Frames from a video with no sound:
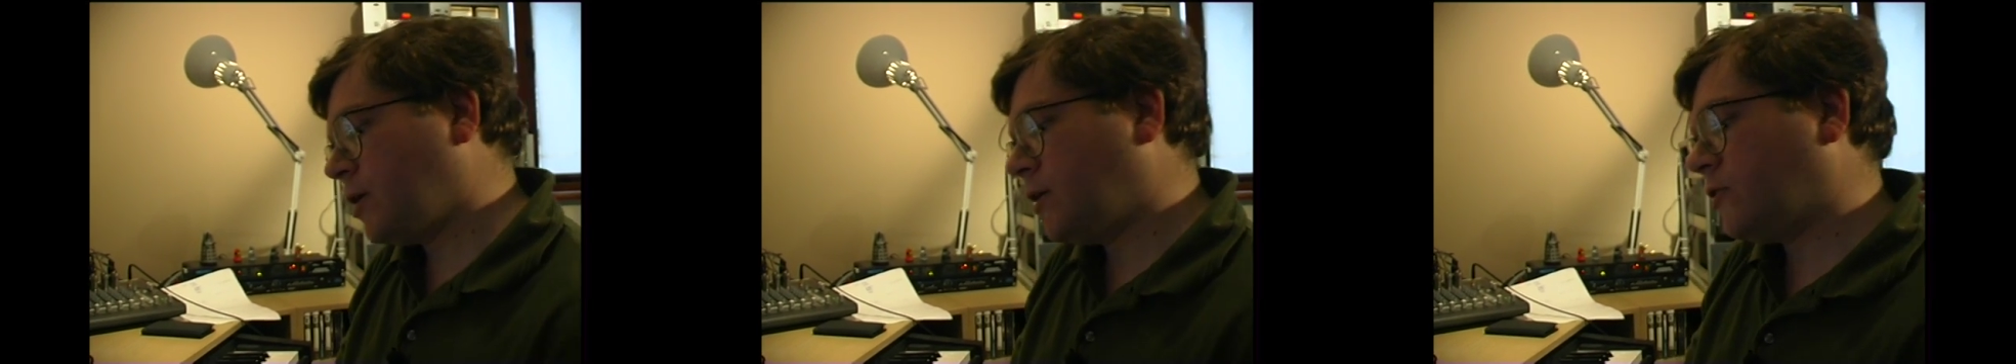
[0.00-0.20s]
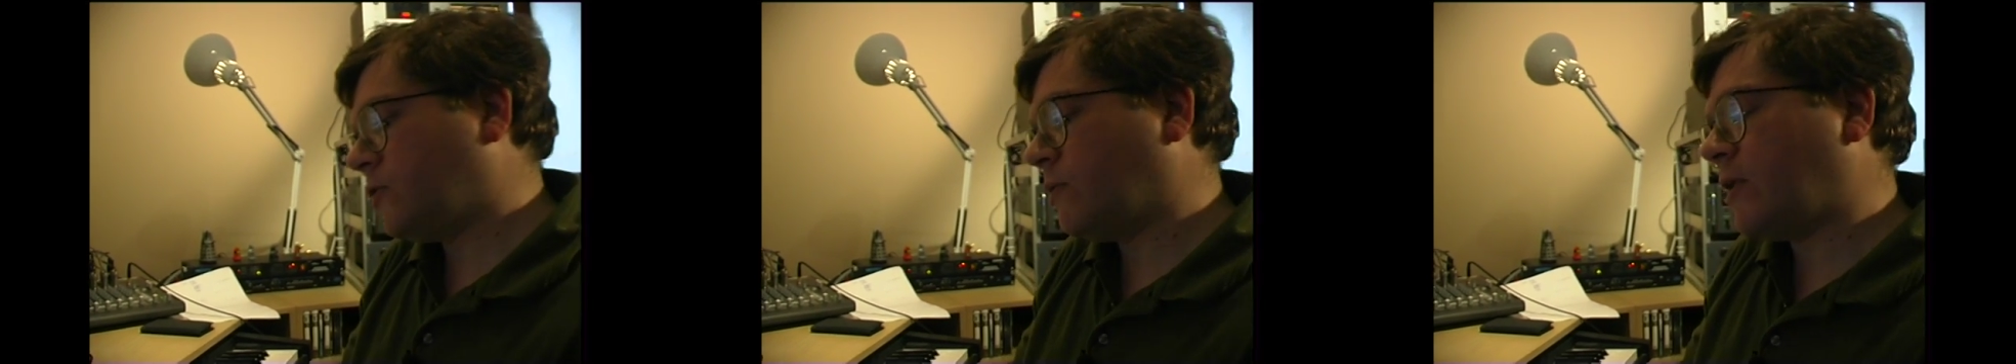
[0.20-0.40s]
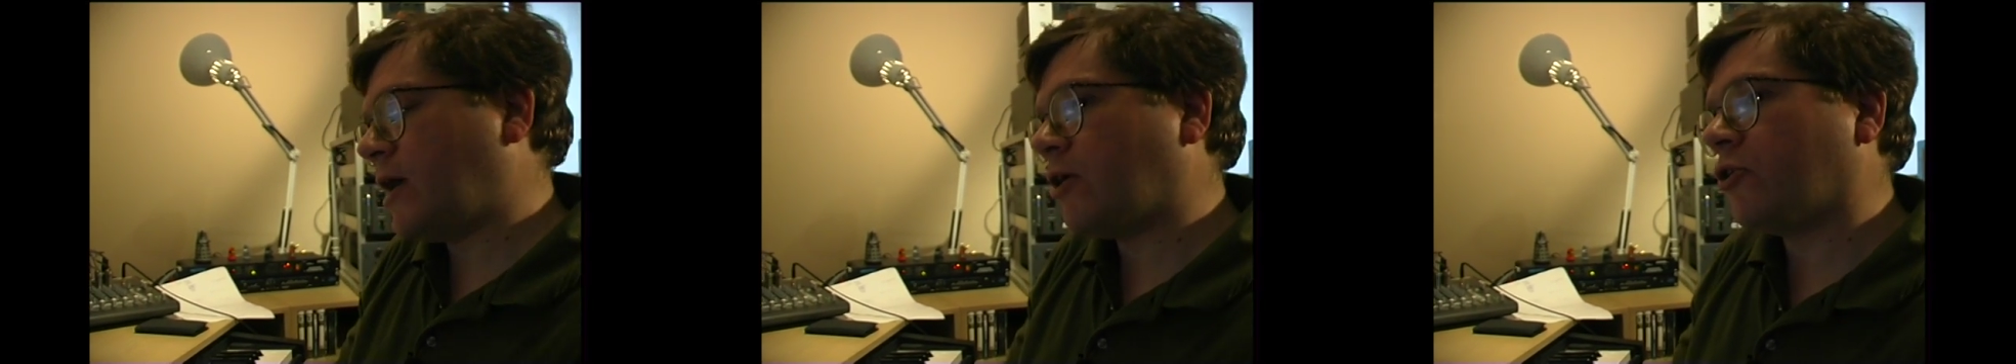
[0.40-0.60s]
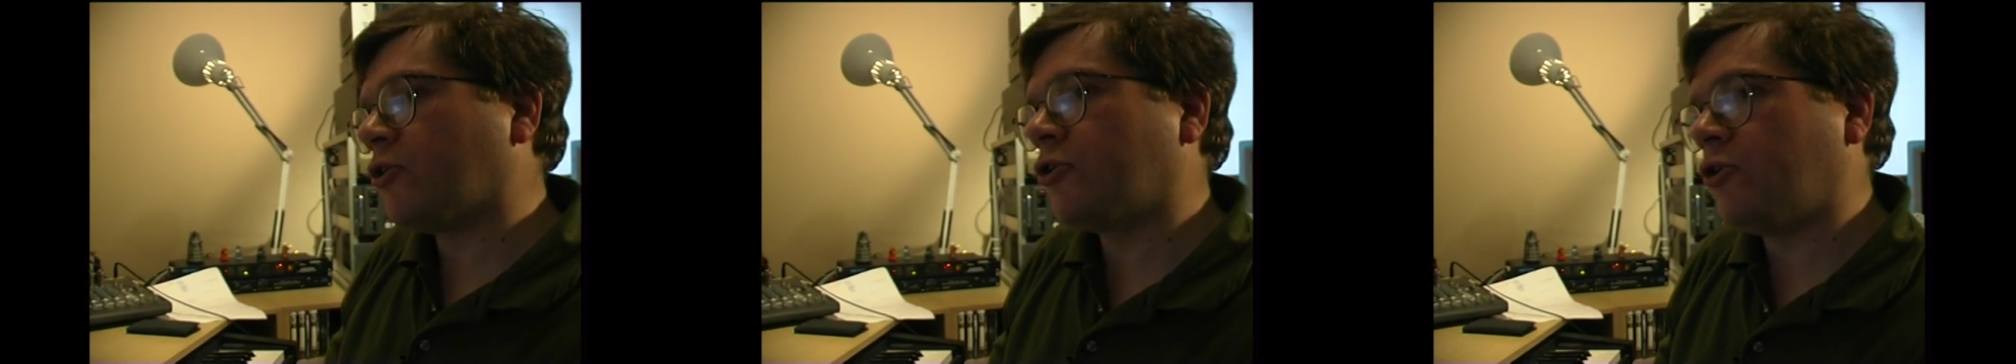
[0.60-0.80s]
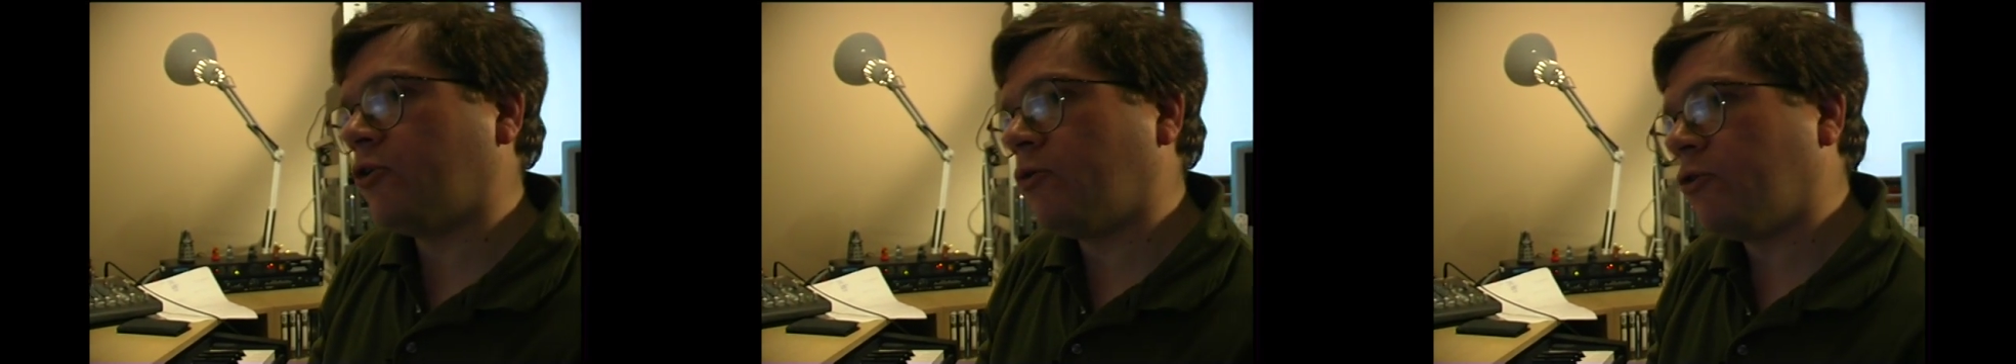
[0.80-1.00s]
So we've now got
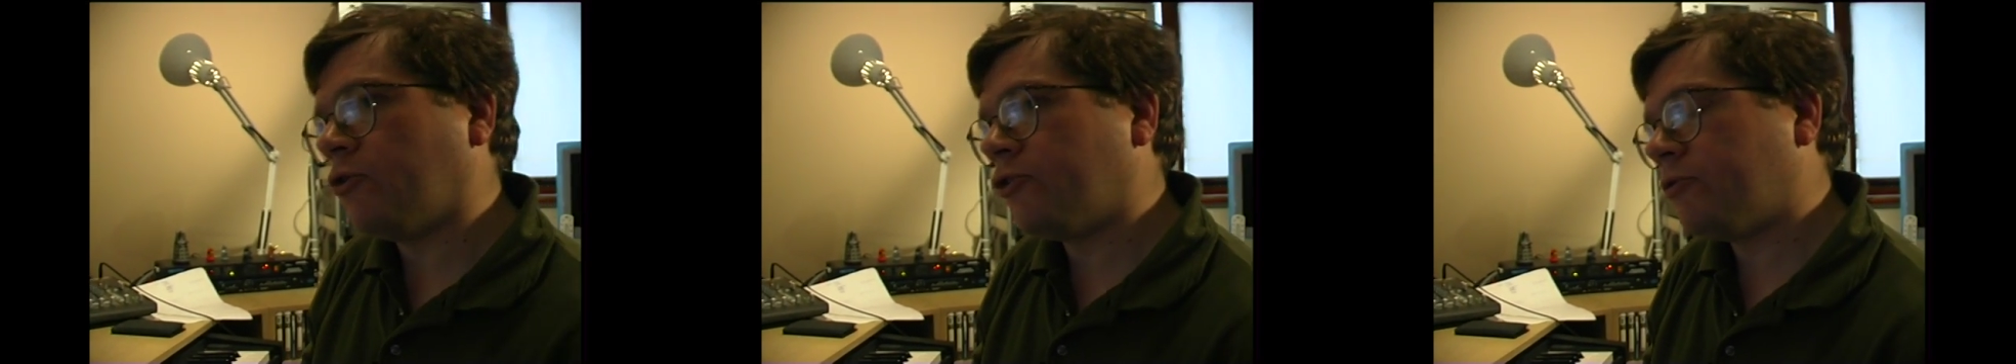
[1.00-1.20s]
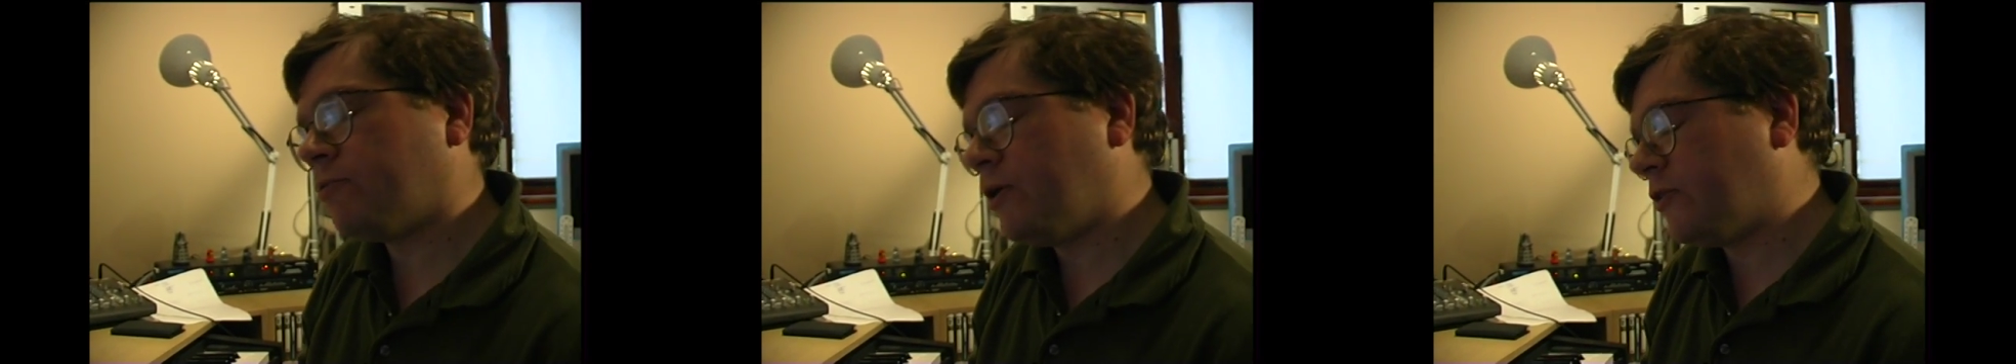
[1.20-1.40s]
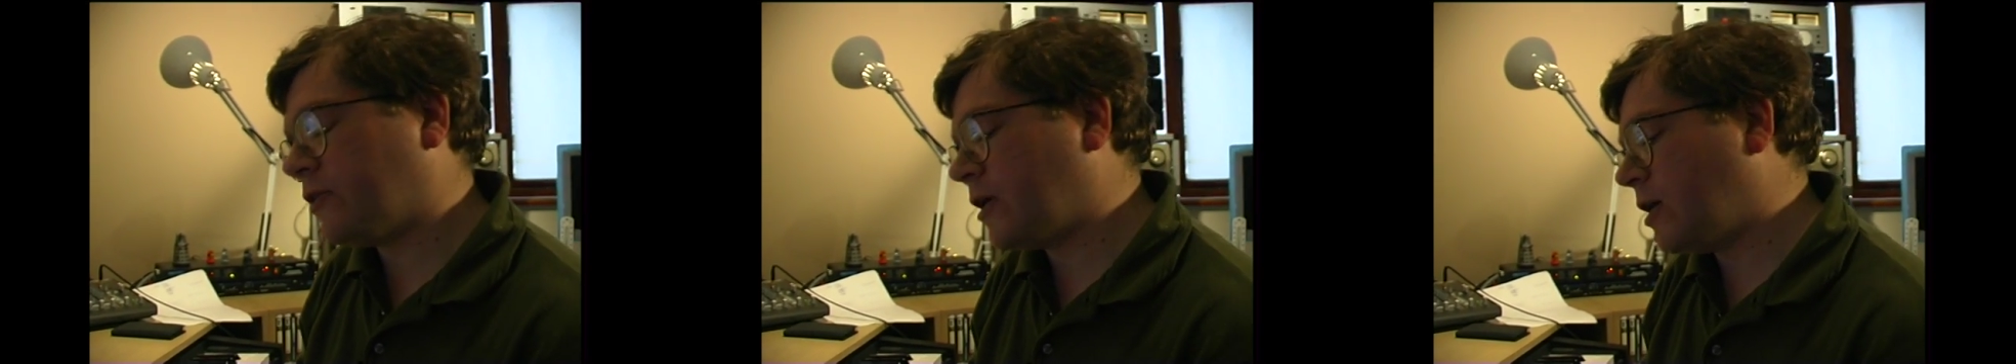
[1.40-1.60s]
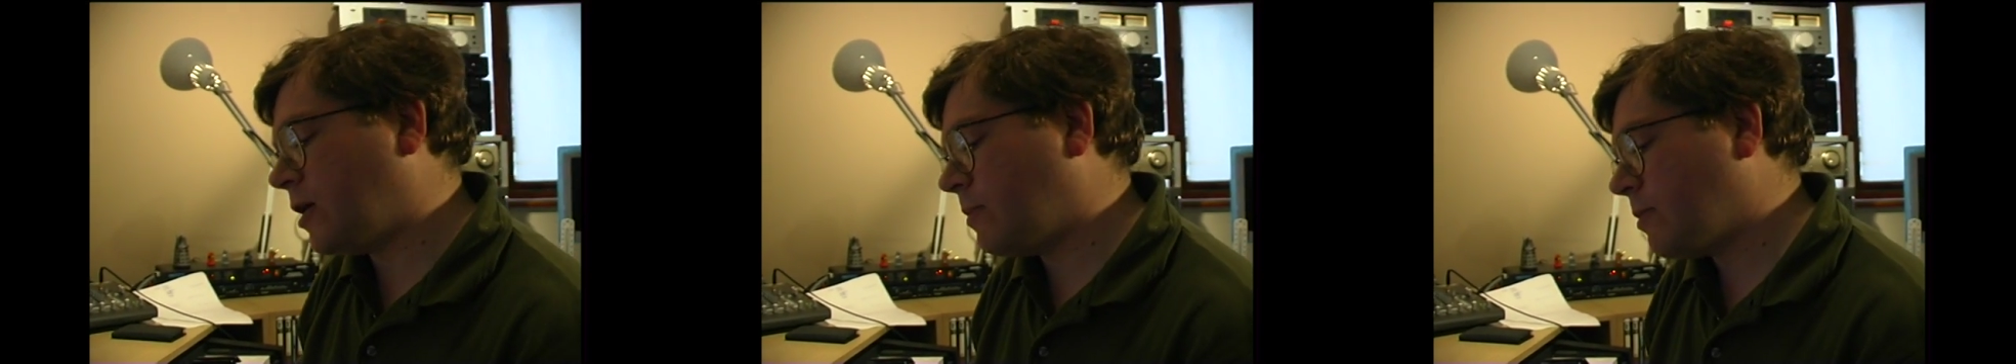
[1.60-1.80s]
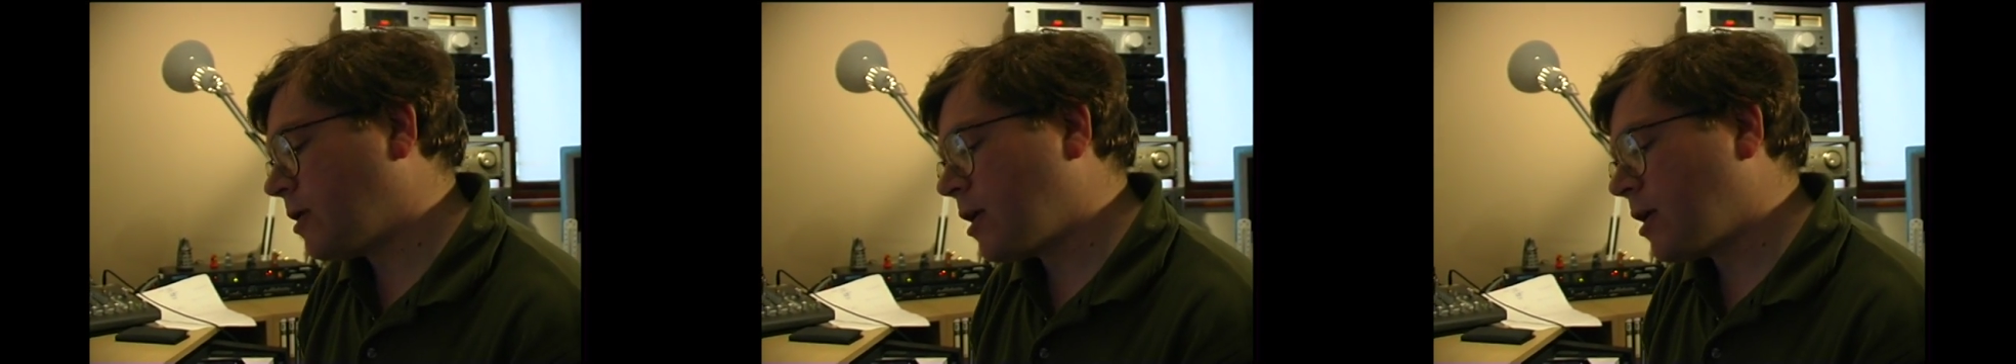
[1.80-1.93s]
a chord. It's a